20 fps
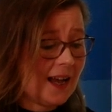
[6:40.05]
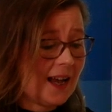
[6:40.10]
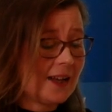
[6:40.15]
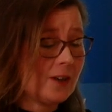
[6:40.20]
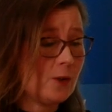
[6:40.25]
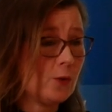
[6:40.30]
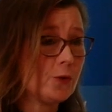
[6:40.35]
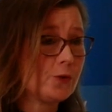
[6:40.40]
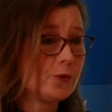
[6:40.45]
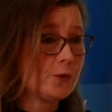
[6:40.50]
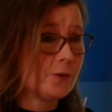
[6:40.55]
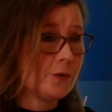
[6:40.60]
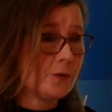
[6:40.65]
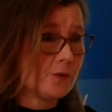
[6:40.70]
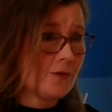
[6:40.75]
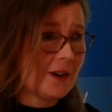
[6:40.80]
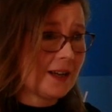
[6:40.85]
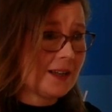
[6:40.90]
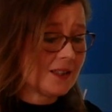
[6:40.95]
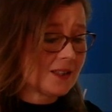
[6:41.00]
and also for
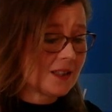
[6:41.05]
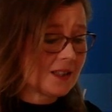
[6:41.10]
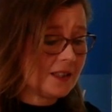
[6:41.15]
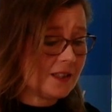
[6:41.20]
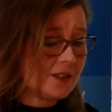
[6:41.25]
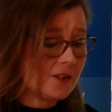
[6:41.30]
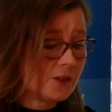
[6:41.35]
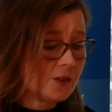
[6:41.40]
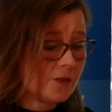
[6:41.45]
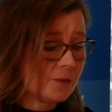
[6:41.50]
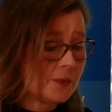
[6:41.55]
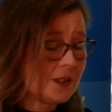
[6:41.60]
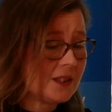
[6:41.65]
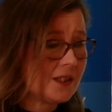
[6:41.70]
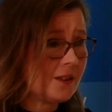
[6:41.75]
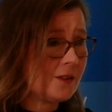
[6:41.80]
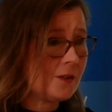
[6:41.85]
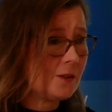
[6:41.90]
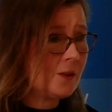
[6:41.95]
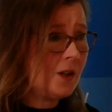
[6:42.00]
rights clearance of
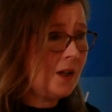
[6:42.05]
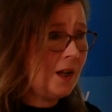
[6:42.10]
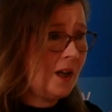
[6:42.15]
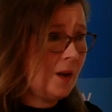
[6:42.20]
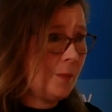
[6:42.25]
material,